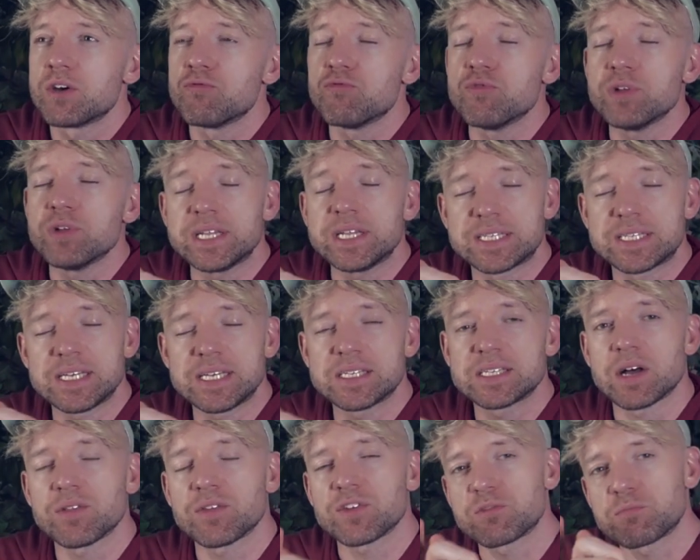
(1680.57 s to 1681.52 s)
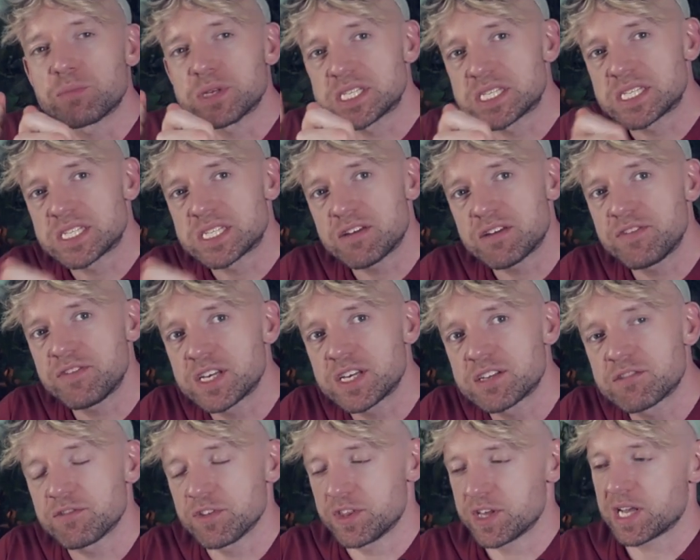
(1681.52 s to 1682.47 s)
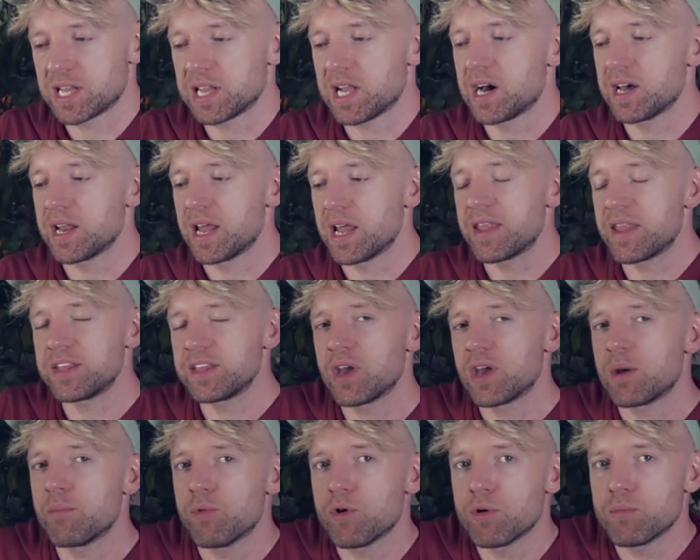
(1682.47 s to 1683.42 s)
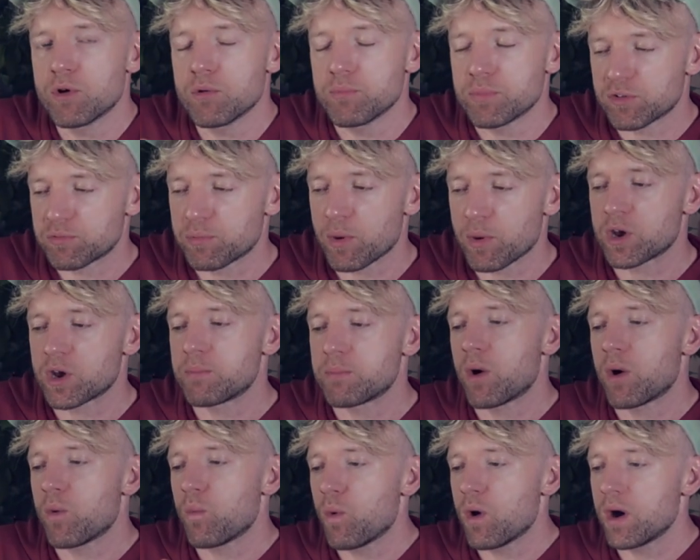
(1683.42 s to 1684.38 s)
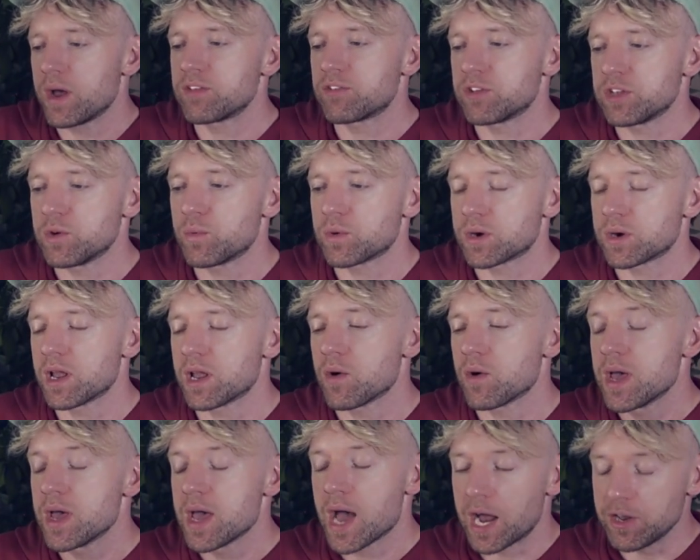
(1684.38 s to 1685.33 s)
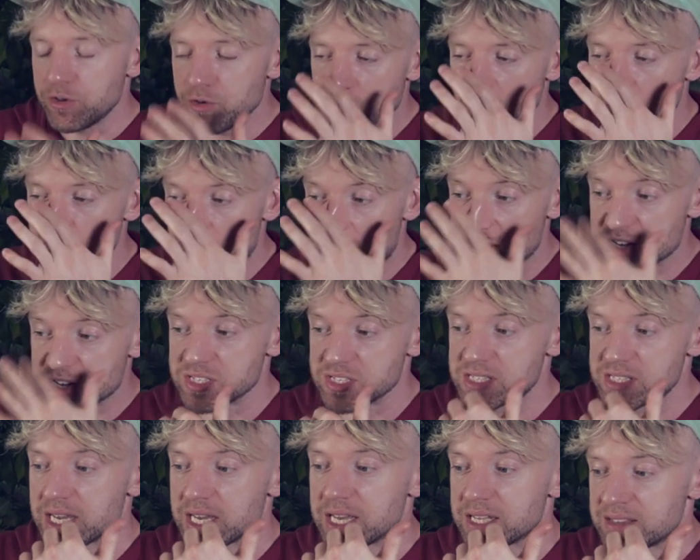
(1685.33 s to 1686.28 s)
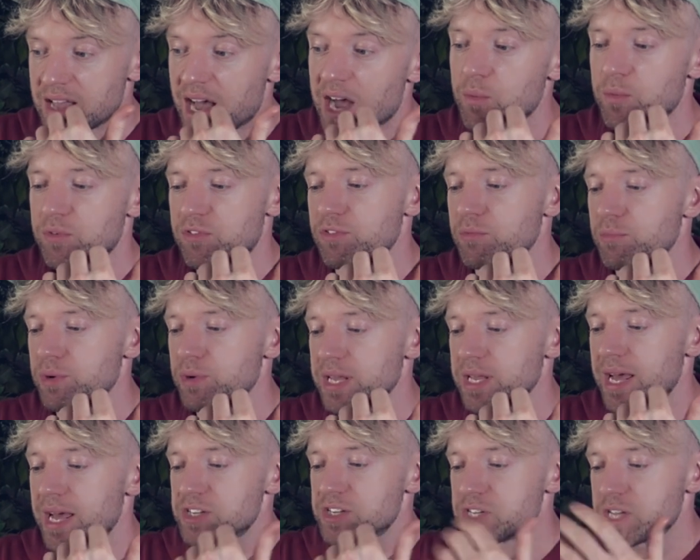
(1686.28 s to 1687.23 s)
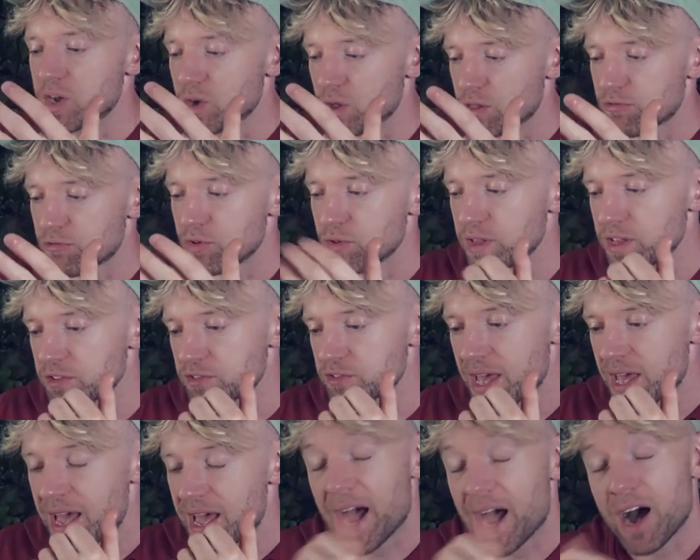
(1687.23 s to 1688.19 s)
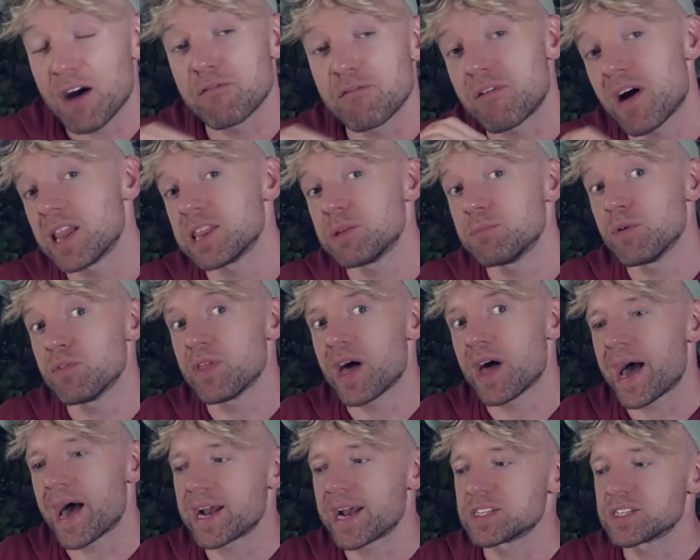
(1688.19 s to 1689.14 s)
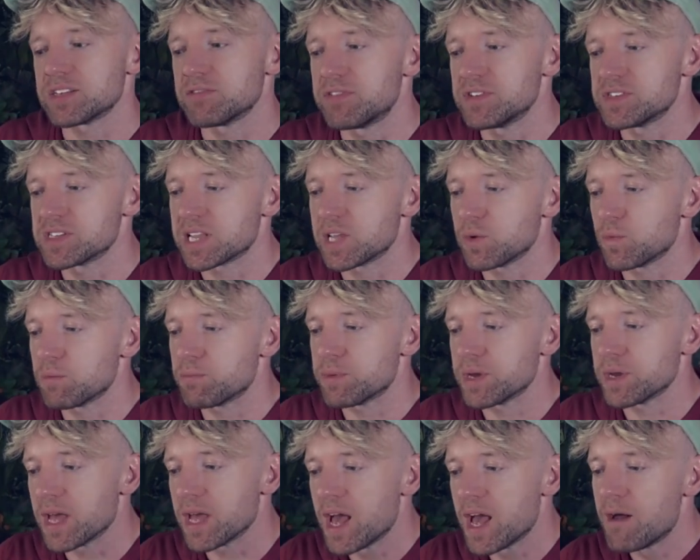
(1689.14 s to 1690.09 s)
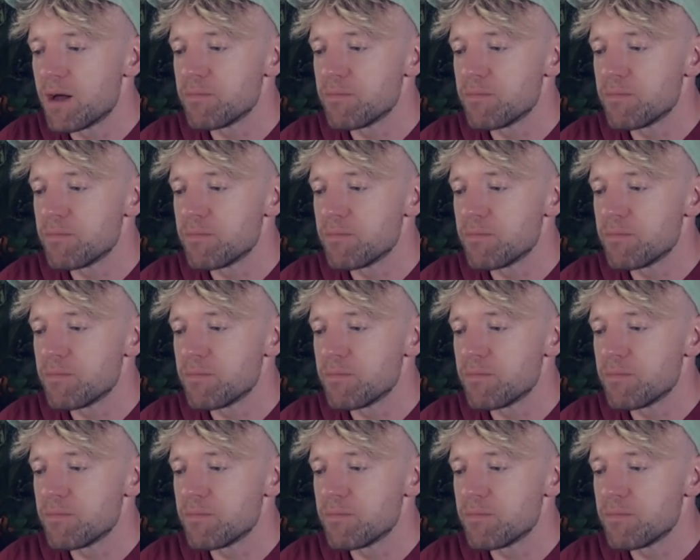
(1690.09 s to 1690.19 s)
really tease out the specifics for the client, and then you get more and more bespoke about what is it you want to know. And you can imagine sitting down with somebody and actually going through this, how valuable that actually physically would be.